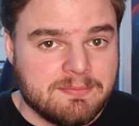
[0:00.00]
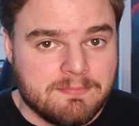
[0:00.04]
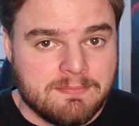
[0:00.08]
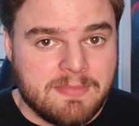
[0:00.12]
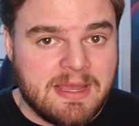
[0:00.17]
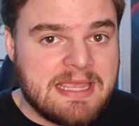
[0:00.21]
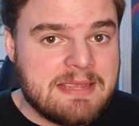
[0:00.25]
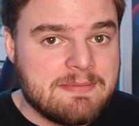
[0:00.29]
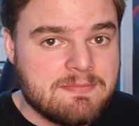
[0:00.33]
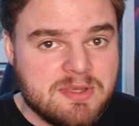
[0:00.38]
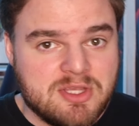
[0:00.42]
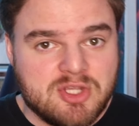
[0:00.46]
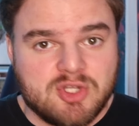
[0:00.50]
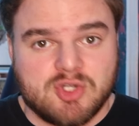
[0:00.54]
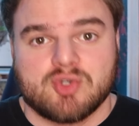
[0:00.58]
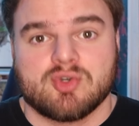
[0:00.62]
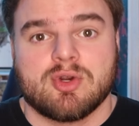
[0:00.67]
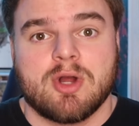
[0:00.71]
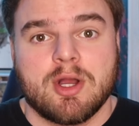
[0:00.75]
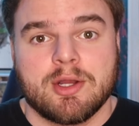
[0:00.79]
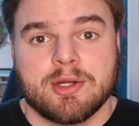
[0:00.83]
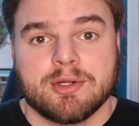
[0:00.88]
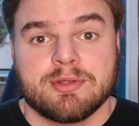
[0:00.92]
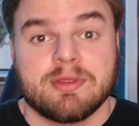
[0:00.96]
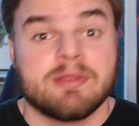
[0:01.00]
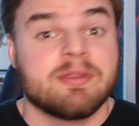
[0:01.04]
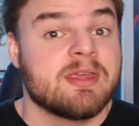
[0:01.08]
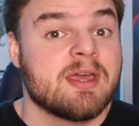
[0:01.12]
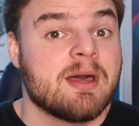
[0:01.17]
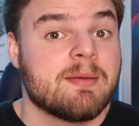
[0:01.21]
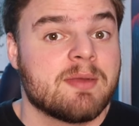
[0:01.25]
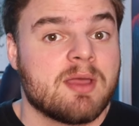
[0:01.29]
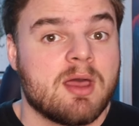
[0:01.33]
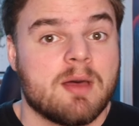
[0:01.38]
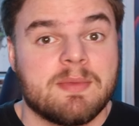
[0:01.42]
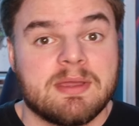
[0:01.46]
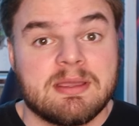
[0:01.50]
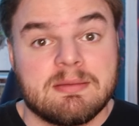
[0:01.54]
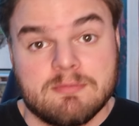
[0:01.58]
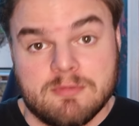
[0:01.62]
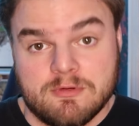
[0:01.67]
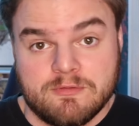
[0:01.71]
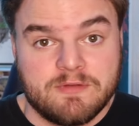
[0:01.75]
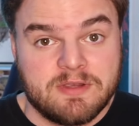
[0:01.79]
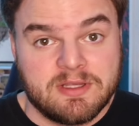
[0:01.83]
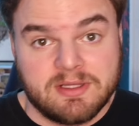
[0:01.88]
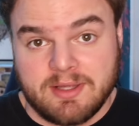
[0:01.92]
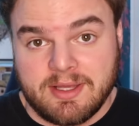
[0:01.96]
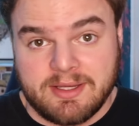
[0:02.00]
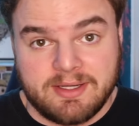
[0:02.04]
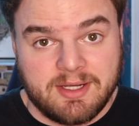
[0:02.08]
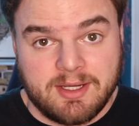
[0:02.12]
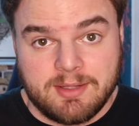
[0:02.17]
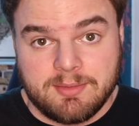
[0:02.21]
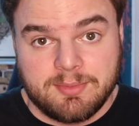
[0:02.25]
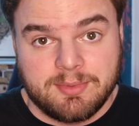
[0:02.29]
might be stronger than the upcoming movie lineup.